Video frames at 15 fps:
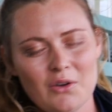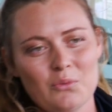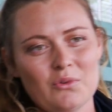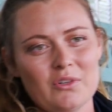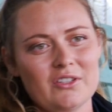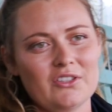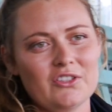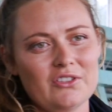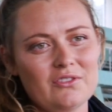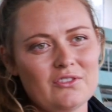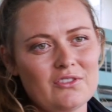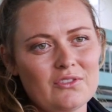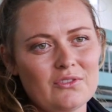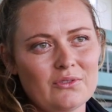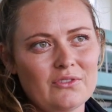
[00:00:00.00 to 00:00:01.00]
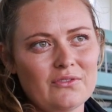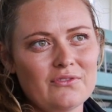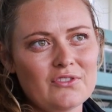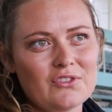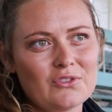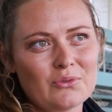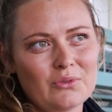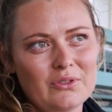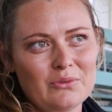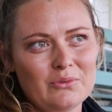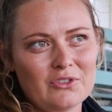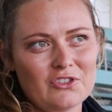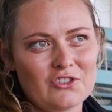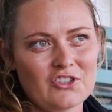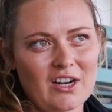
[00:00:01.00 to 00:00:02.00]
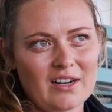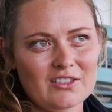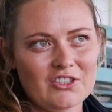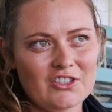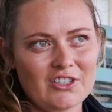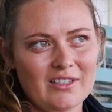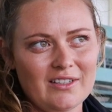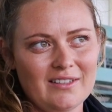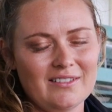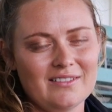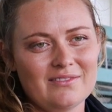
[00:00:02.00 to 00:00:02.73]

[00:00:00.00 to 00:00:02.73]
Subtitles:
what a good sort of soil structure